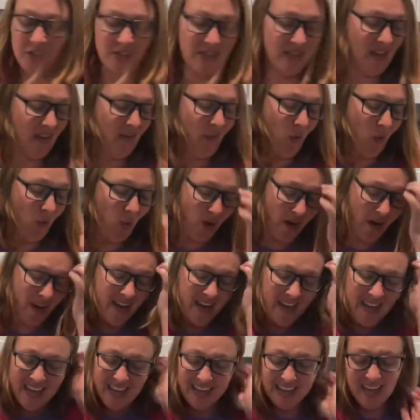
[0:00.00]
safe, or
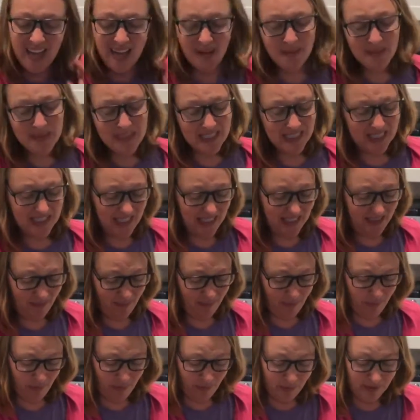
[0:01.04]
it comes clean
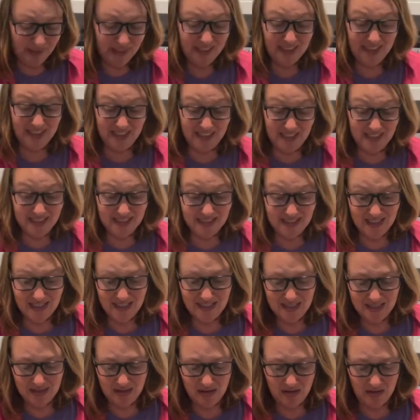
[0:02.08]
pretty easy.
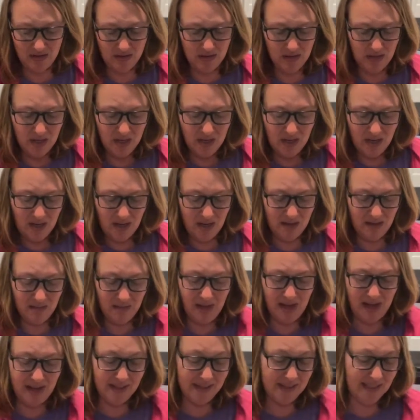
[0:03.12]
So
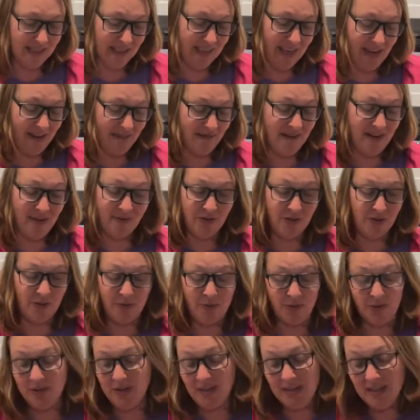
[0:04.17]
honestly, I've never
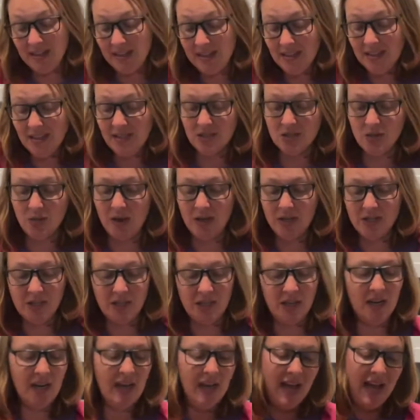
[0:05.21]
thrown it in the
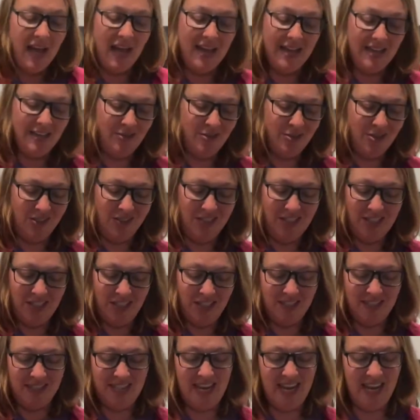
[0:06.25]
dishwasher. I usually
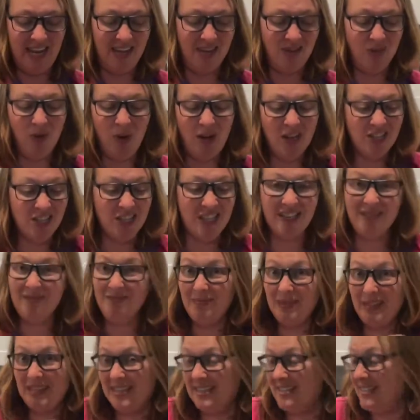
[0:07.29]
just hand wash it
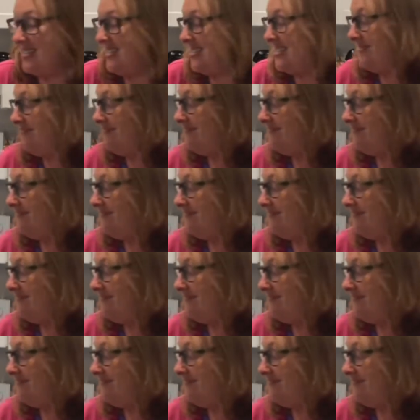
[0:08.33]
because